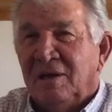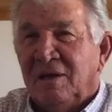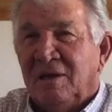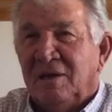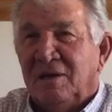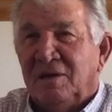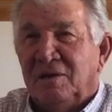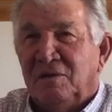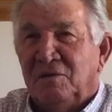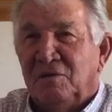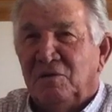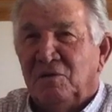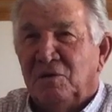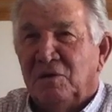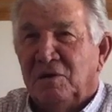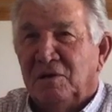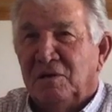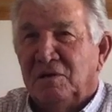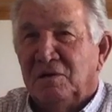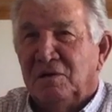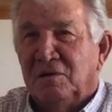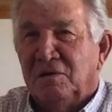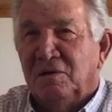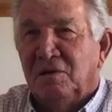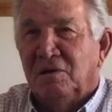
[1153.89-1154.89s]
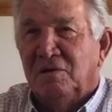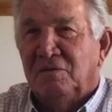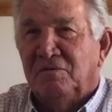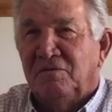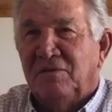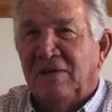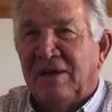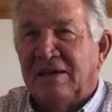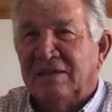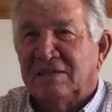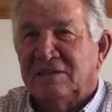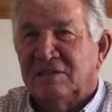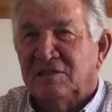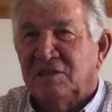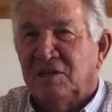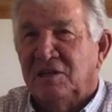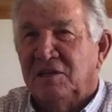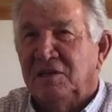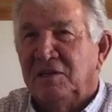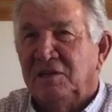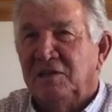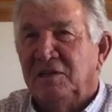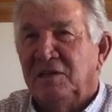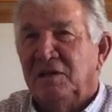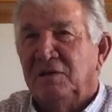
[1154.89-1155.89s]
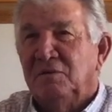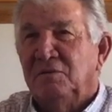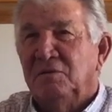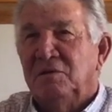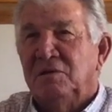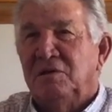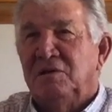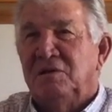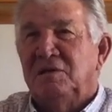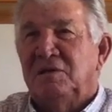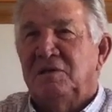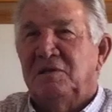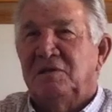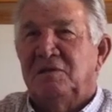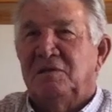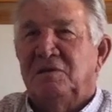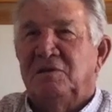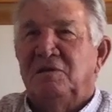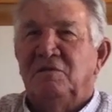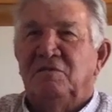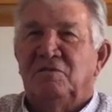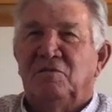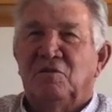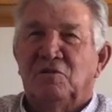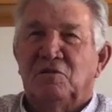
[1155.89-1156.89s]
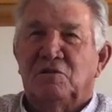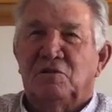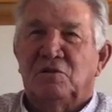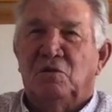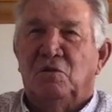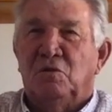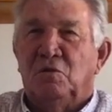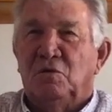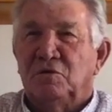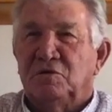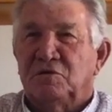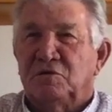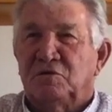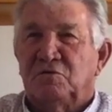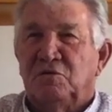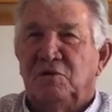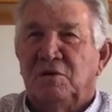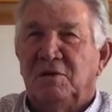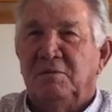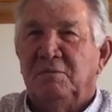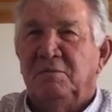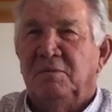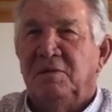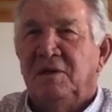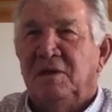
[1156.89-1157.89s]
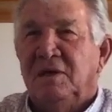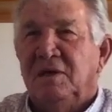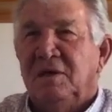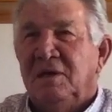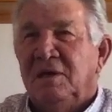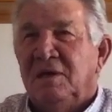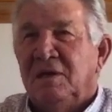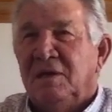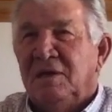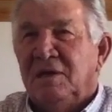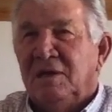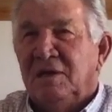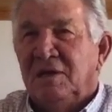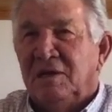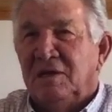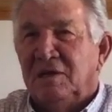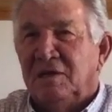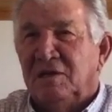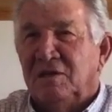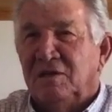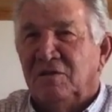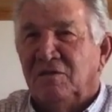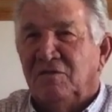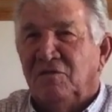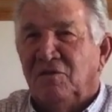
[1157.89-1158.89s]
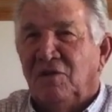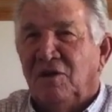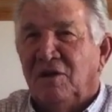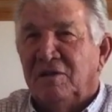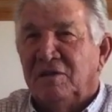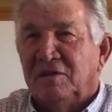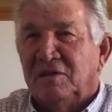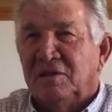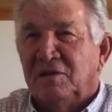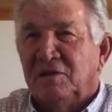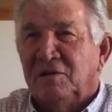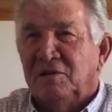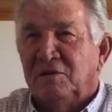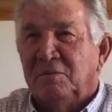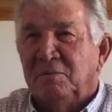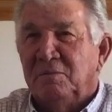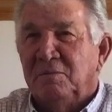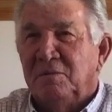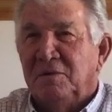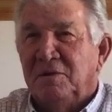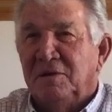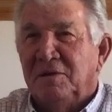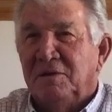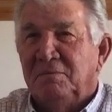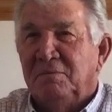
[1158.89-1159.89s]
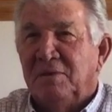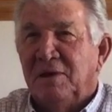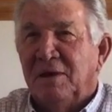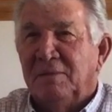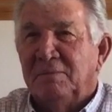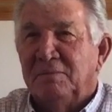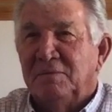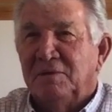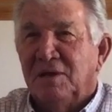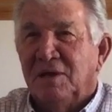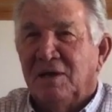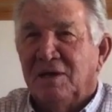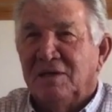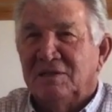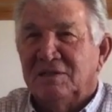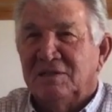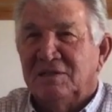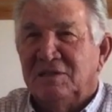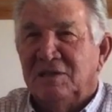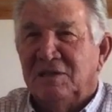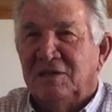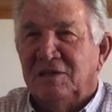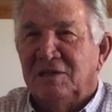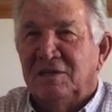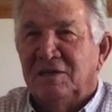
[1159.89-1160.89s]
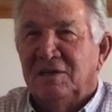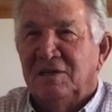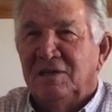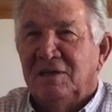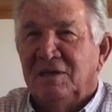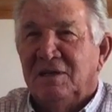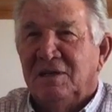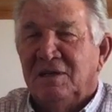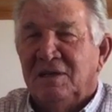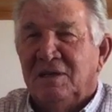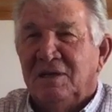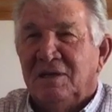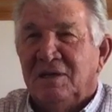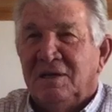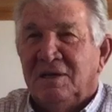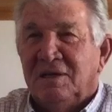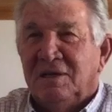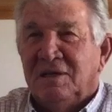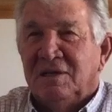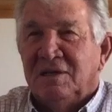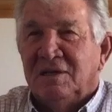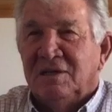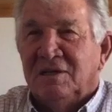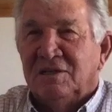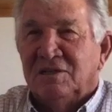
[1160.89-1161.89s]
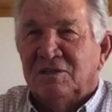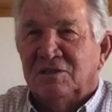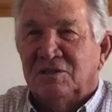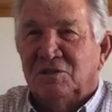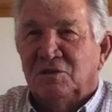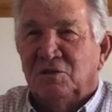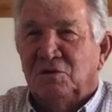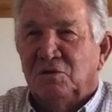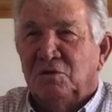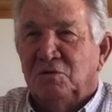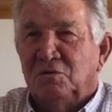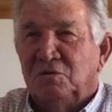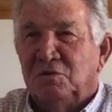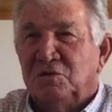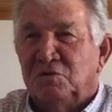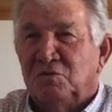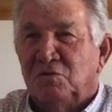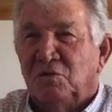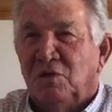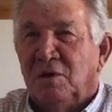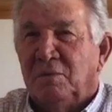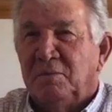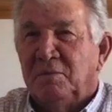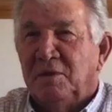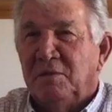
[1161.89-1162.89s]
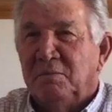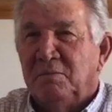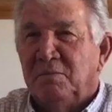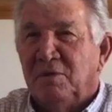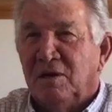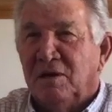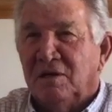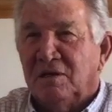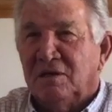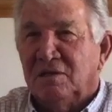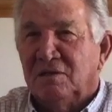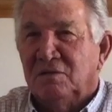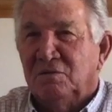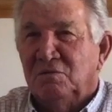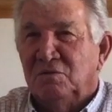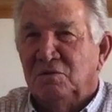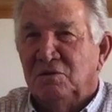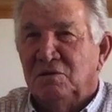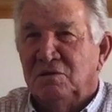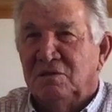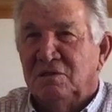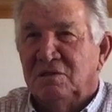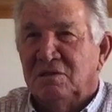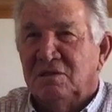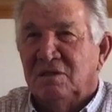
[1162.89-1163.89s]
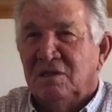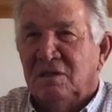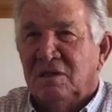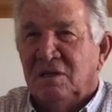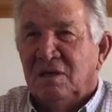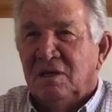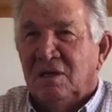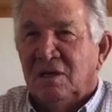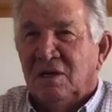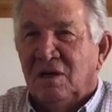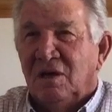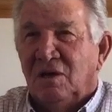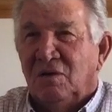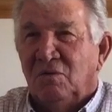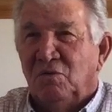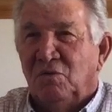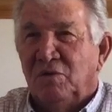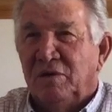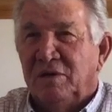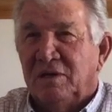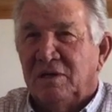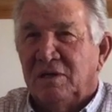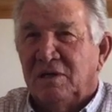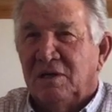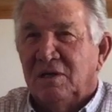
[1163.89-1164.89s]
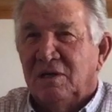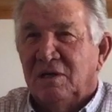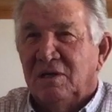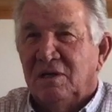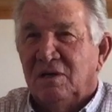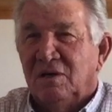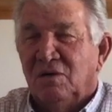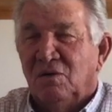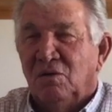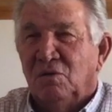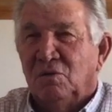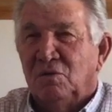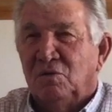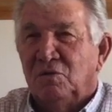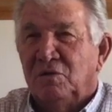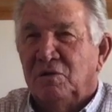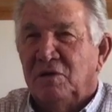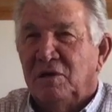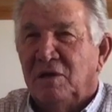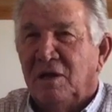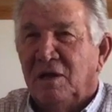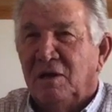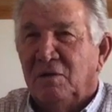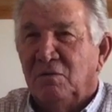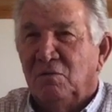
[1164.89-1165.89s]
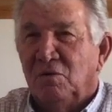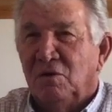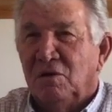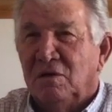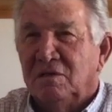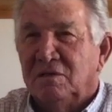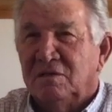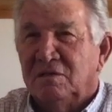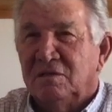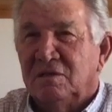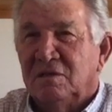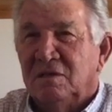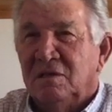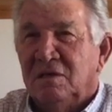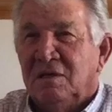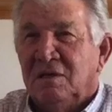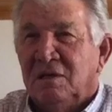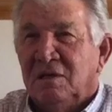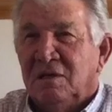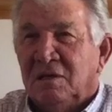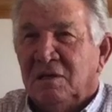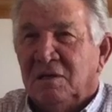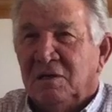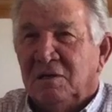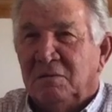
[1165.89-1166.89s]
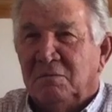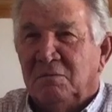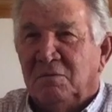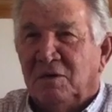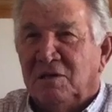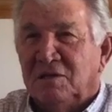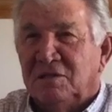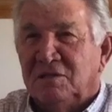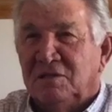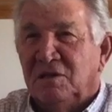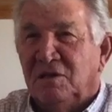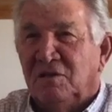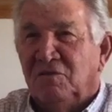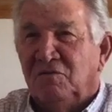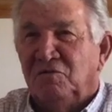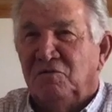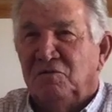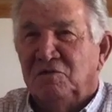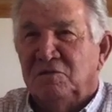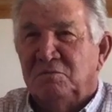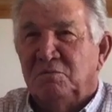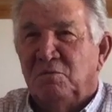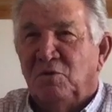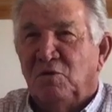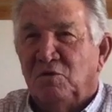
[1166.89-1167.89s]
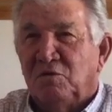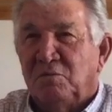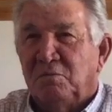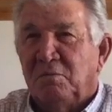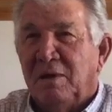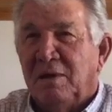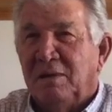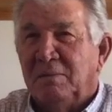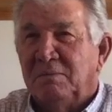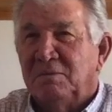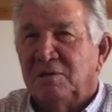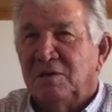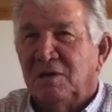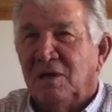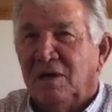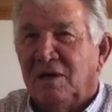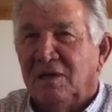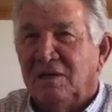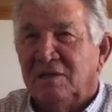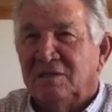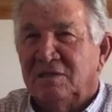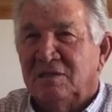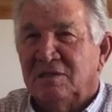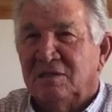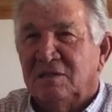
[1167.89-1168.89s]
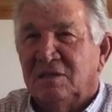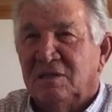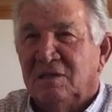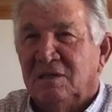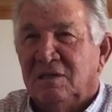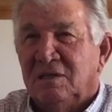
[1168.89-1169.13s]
And on Fast Sunday, they would divert the whole stream into the font there to be baptized in. So there was Romney Buck that was a week older than I was, and myself was both baptized